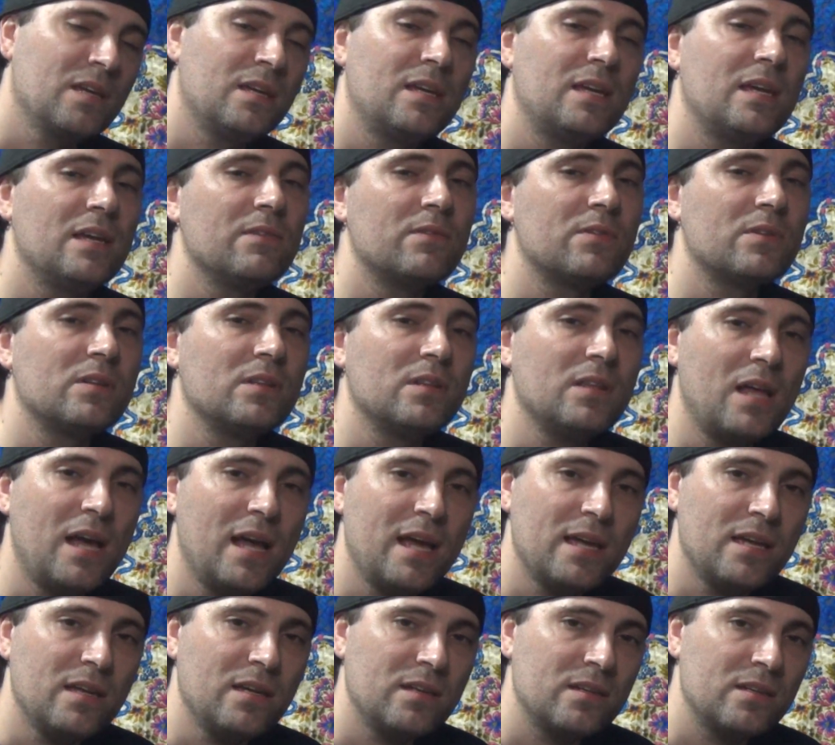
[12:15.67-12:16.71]
give it a
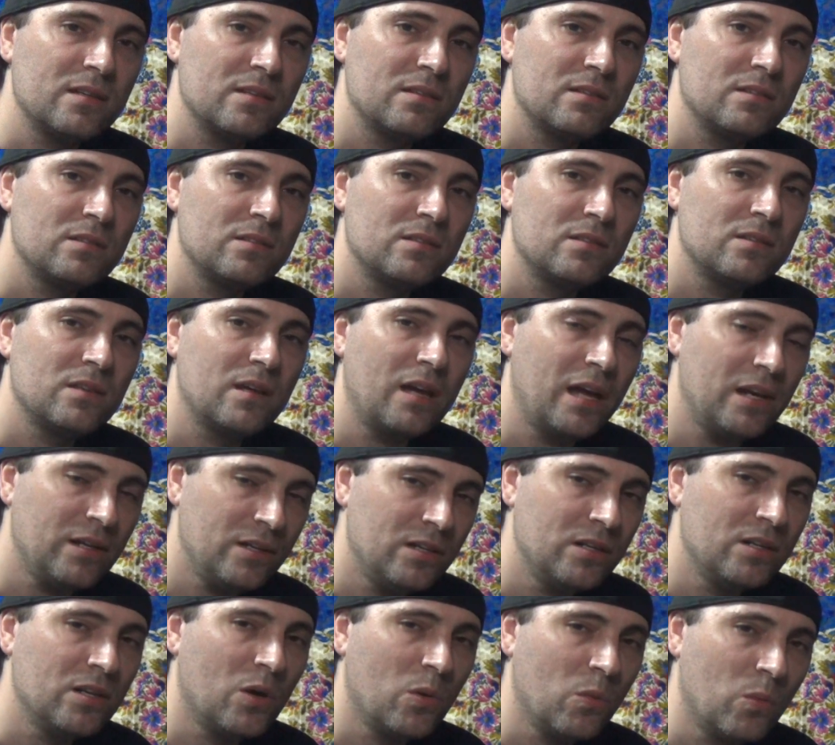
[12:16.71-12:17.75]
like. And
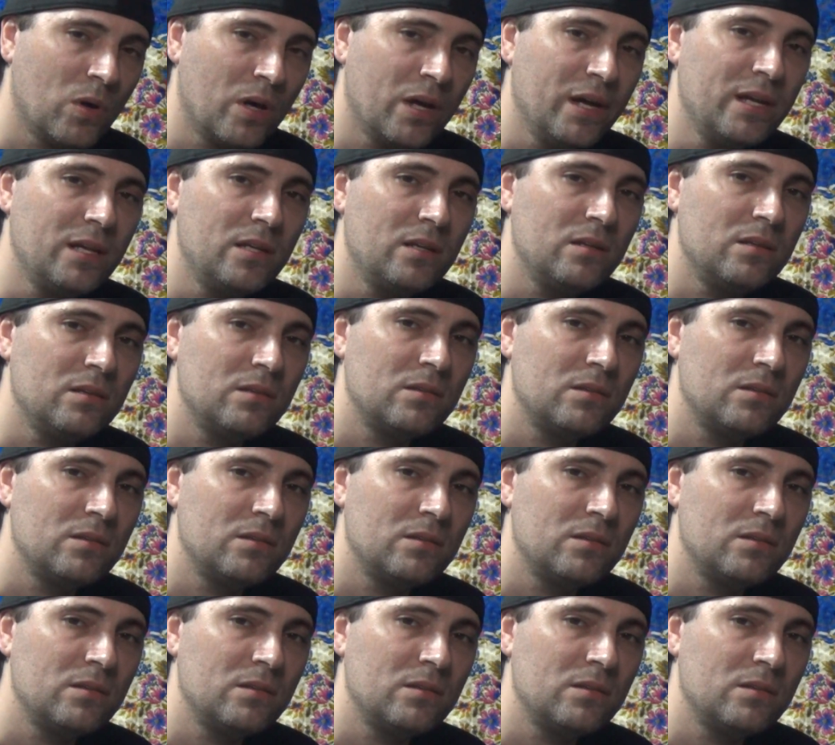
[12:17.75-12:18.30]
you know what?